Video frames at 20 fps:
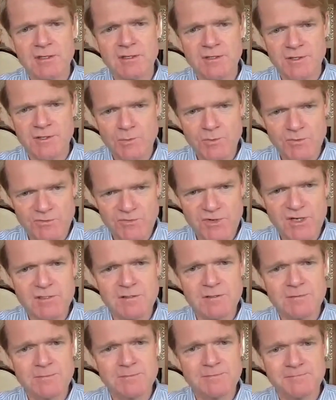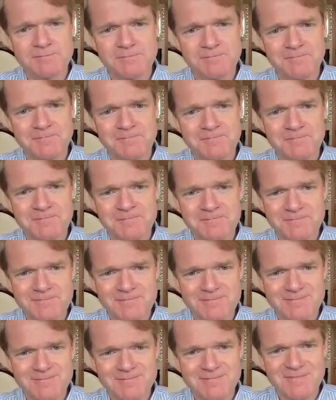you will fail.
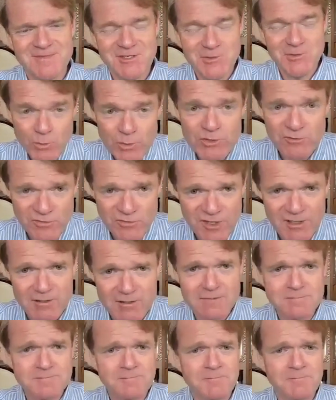You will fail.